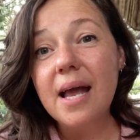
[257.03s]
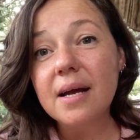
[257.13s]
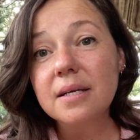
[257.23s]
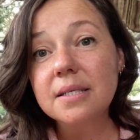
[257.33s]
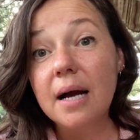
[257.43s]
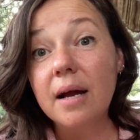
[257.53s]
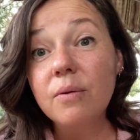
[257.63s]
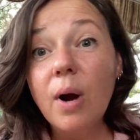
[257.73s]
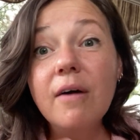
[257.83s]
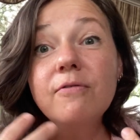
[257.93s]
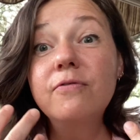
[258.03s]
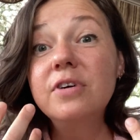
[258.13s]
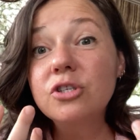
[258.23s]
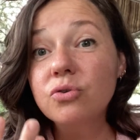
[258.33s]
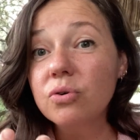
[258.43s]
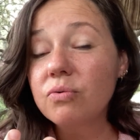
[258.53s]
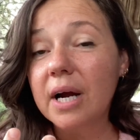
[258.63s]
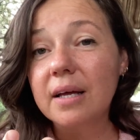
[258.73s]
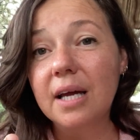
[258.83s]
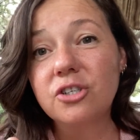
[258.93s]
and I have visceral
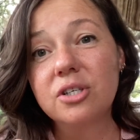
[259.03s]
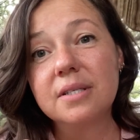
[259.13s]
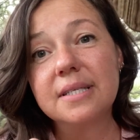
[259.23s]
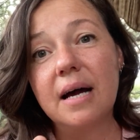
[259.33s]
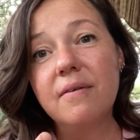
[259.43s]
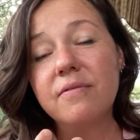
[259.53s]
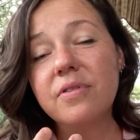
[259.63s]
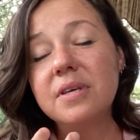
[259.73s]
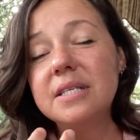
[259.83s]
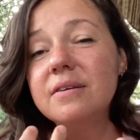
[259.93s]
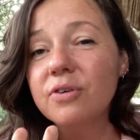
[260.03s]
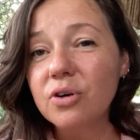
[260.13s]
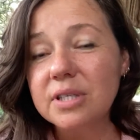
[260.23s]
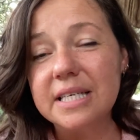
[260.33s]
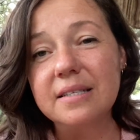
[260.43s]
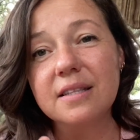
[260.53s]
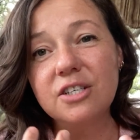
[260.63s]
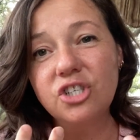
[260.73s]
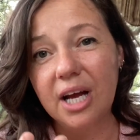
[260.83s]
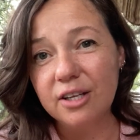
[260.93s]
recollections of the difficulties and
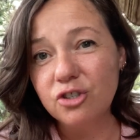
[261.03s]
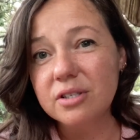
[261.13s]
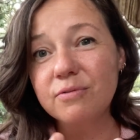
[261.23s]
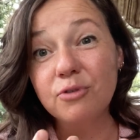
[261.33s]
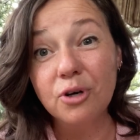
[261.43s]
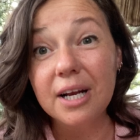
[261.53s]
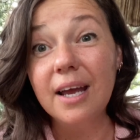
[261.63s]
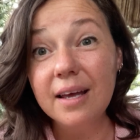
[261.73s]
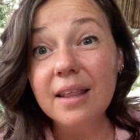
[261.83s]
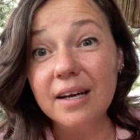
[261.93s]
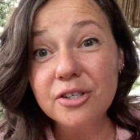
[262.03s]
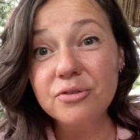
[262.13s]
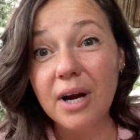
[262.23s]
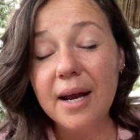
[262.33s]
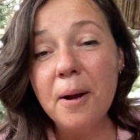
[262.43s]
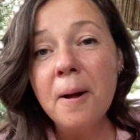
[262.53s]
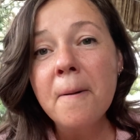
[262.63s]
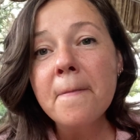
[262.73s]
the challenges of learning English, right?